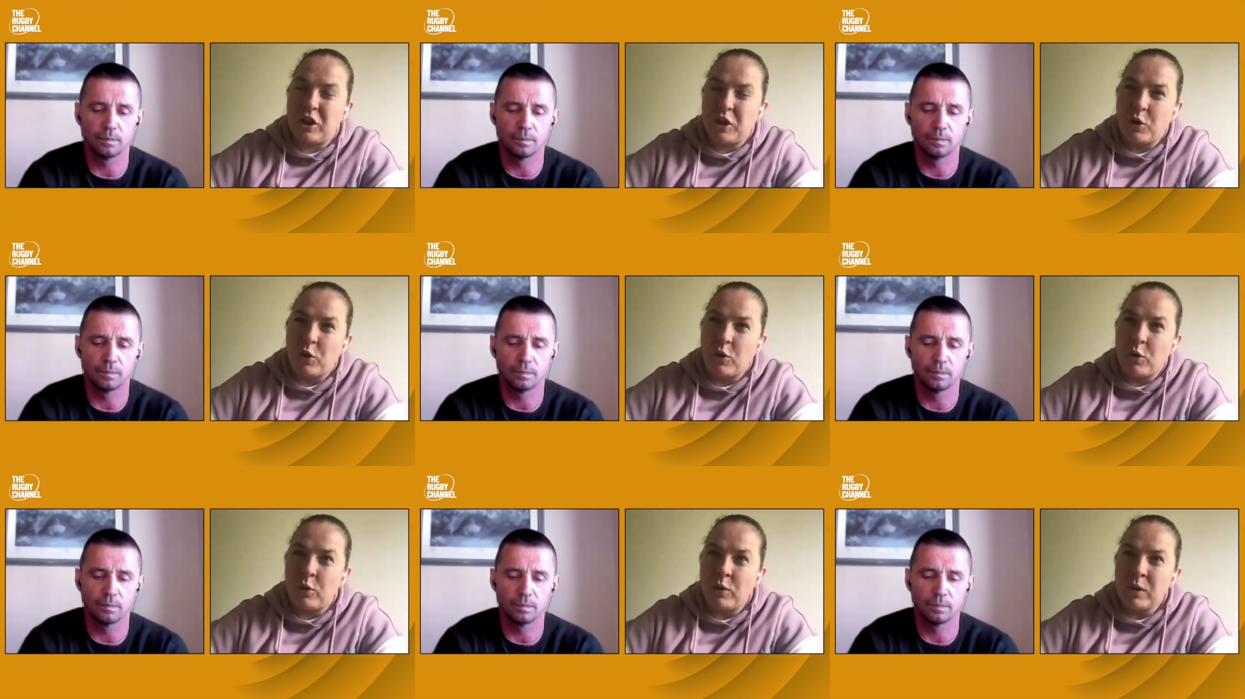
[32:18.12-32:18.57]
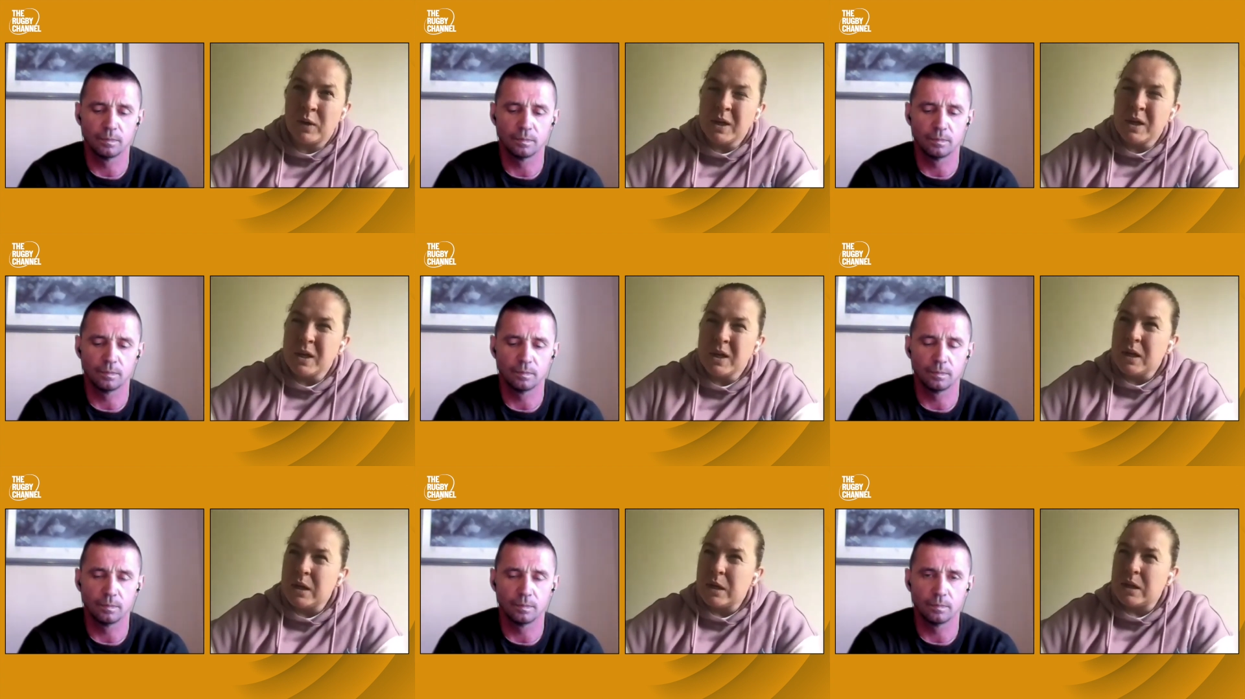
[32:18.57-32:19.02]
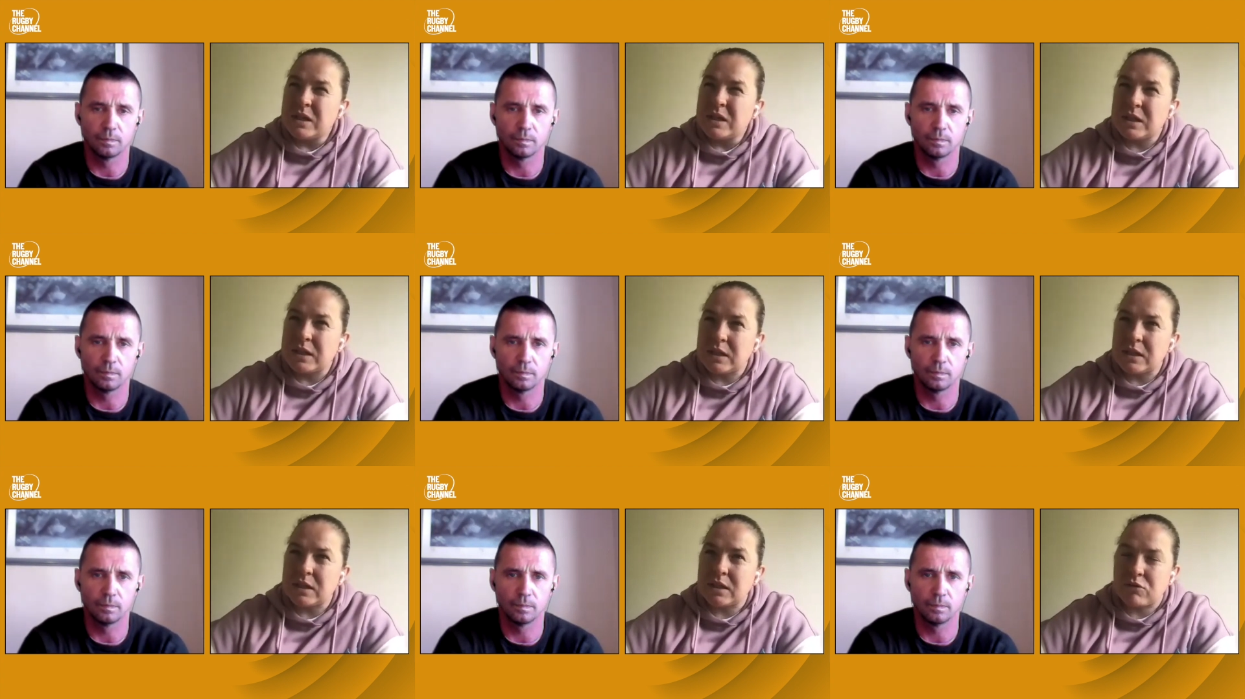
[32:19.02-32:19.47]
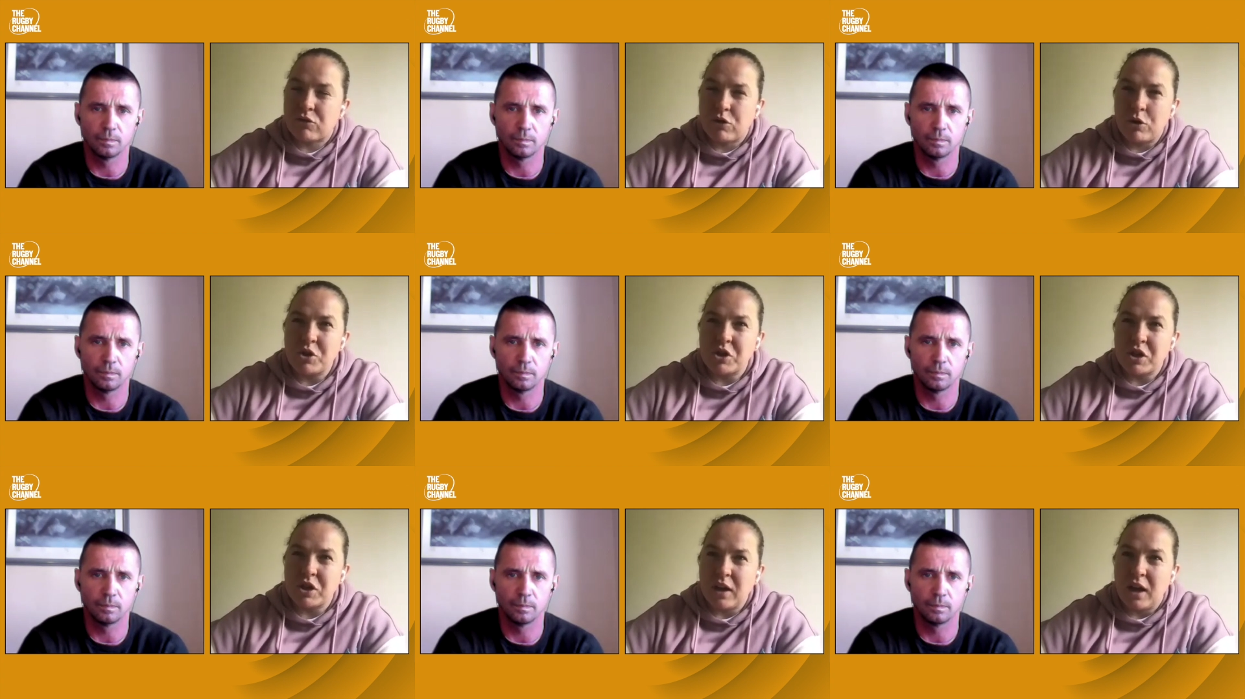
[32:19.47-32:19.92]
Speaker 1: You know,
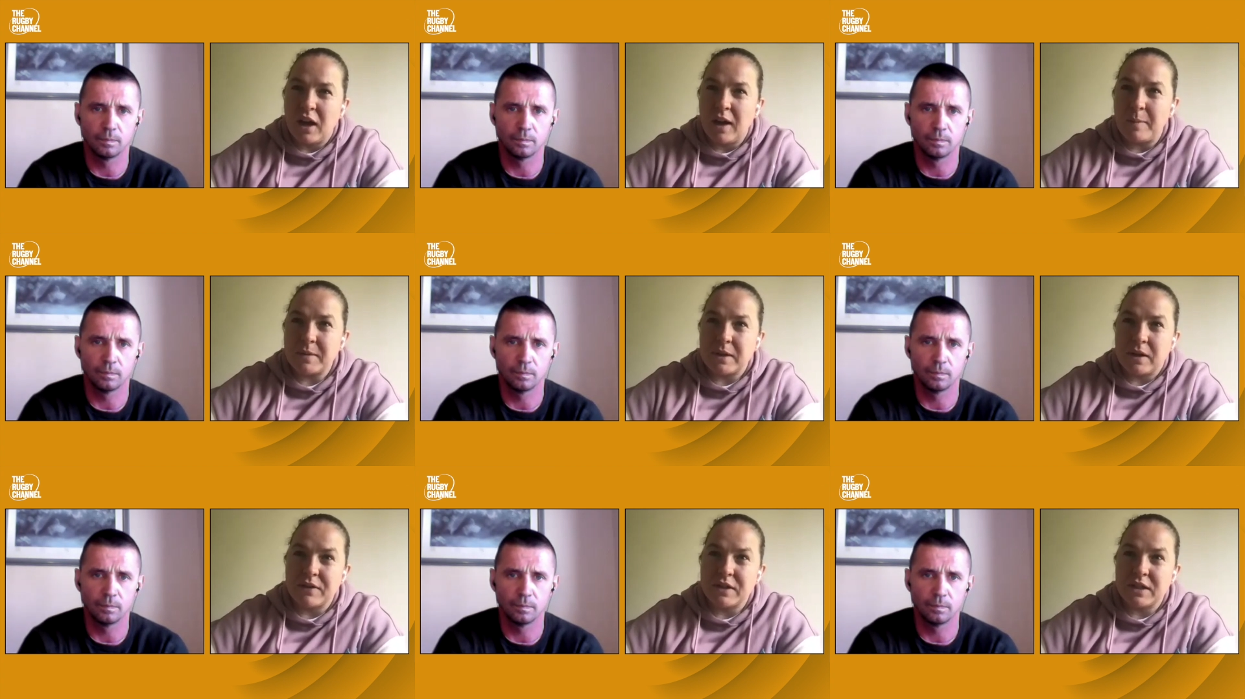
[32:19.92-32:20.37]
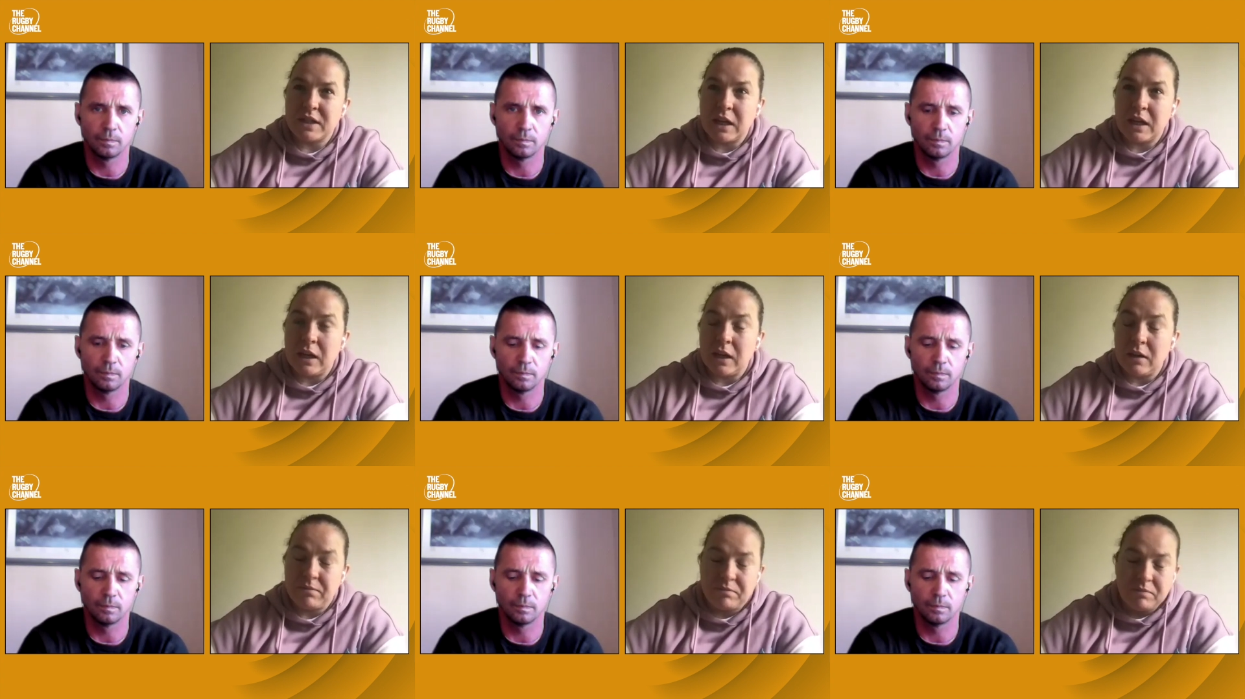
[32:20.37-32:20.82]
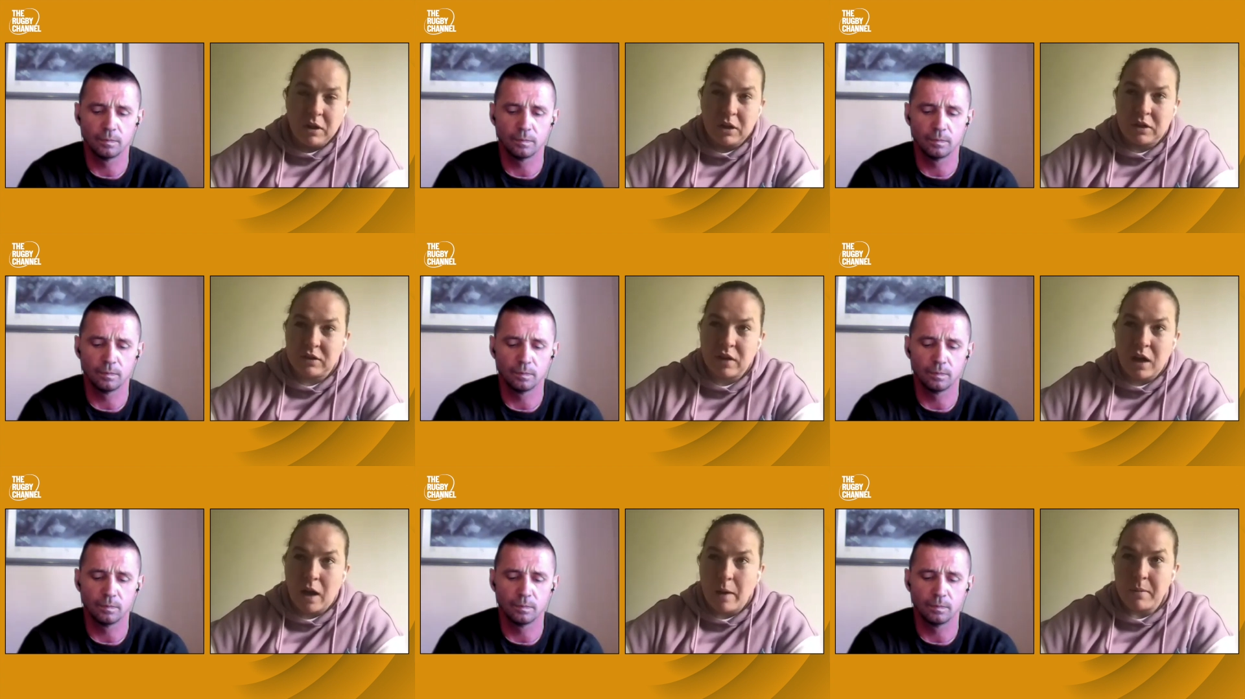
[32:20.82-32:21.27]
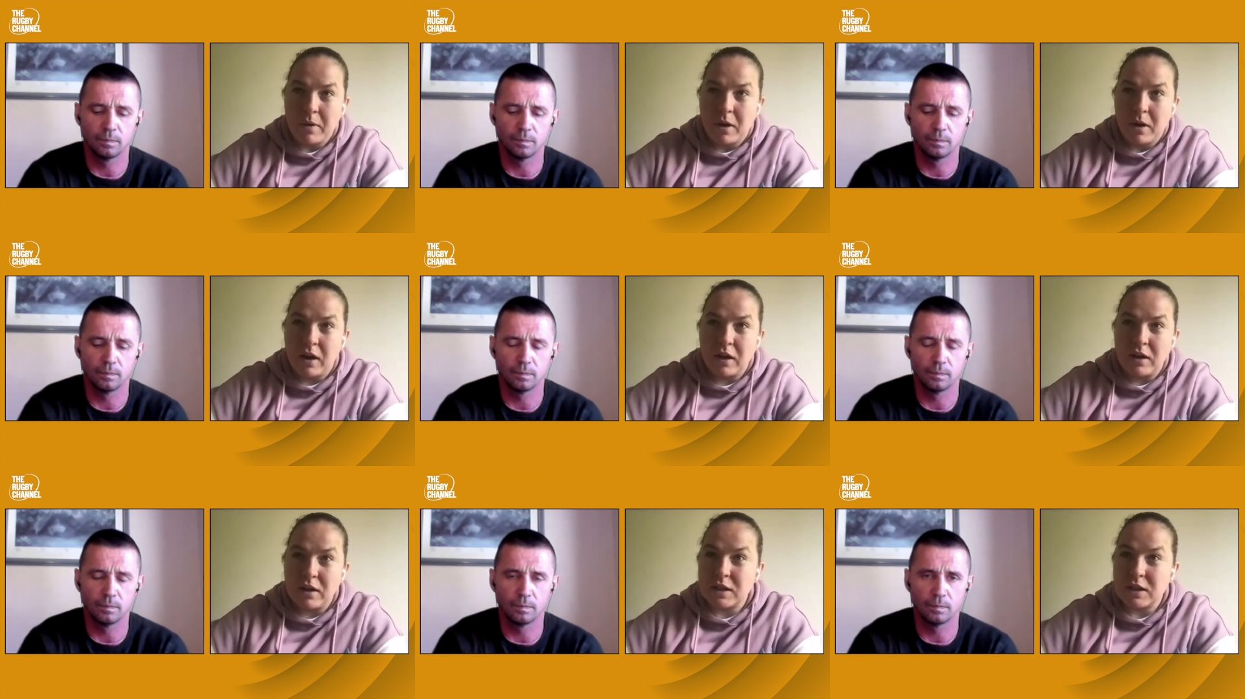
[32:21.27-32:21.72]
crucial times, obviously, look, Tom
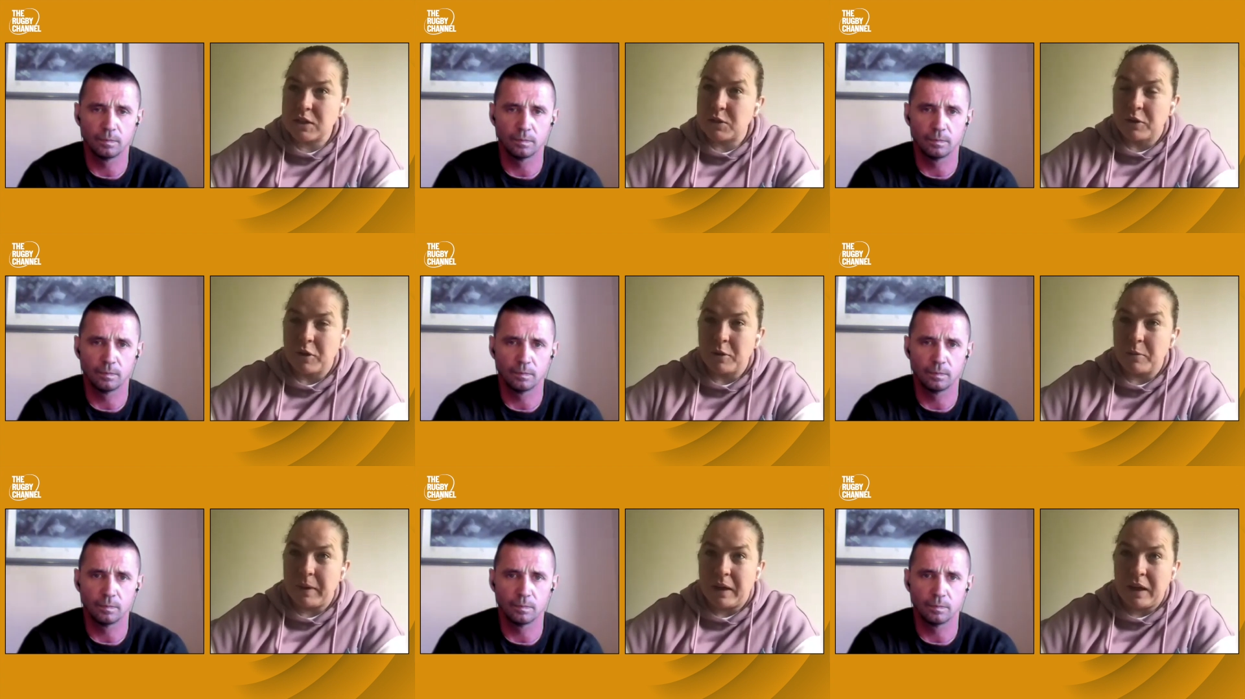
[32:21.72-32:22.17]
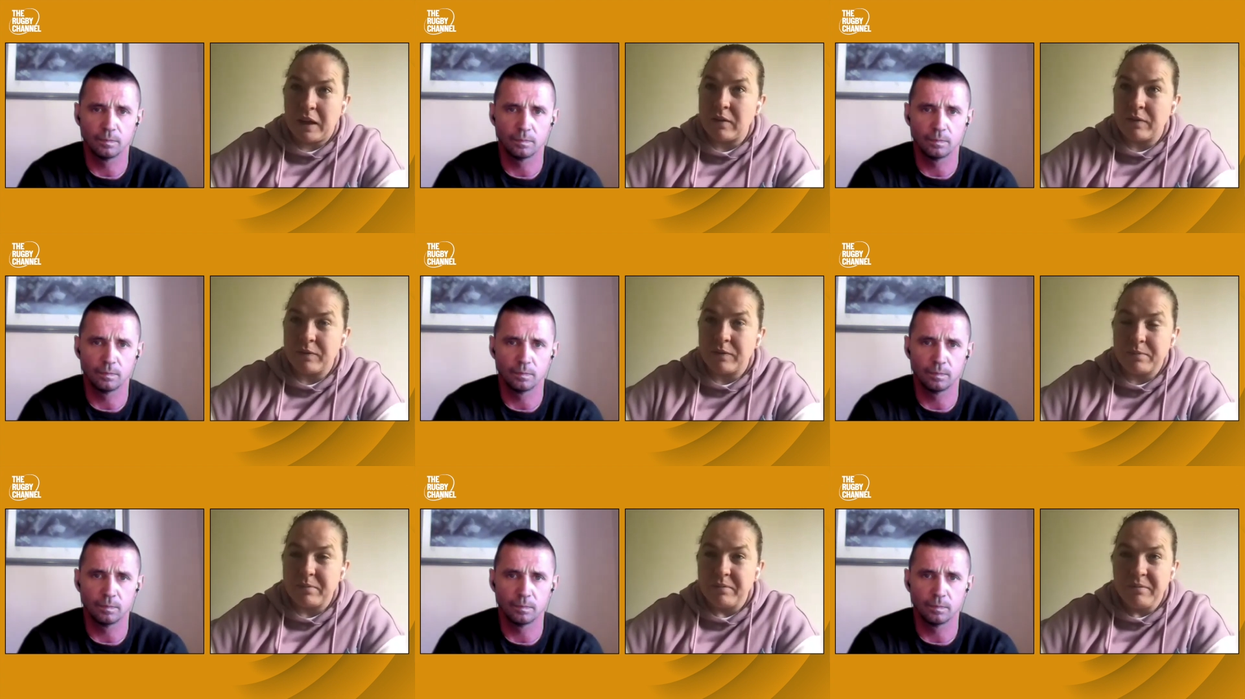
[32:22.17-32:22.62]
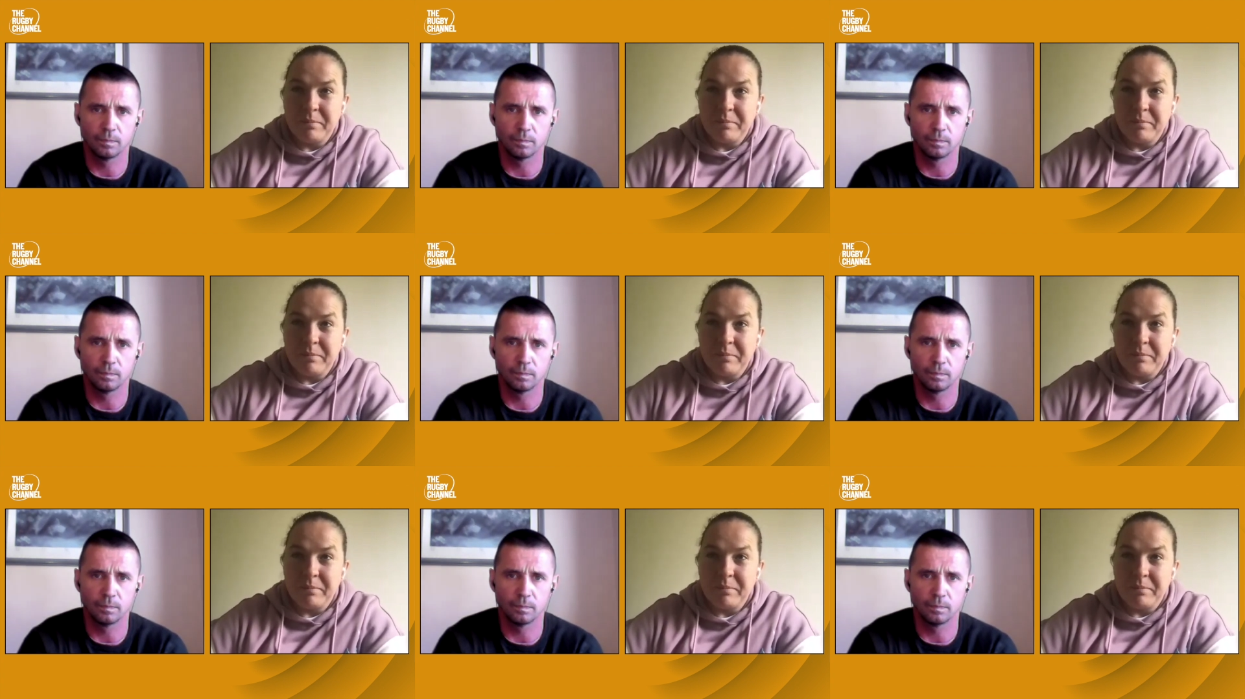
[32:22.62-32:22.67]
Maherney is going to be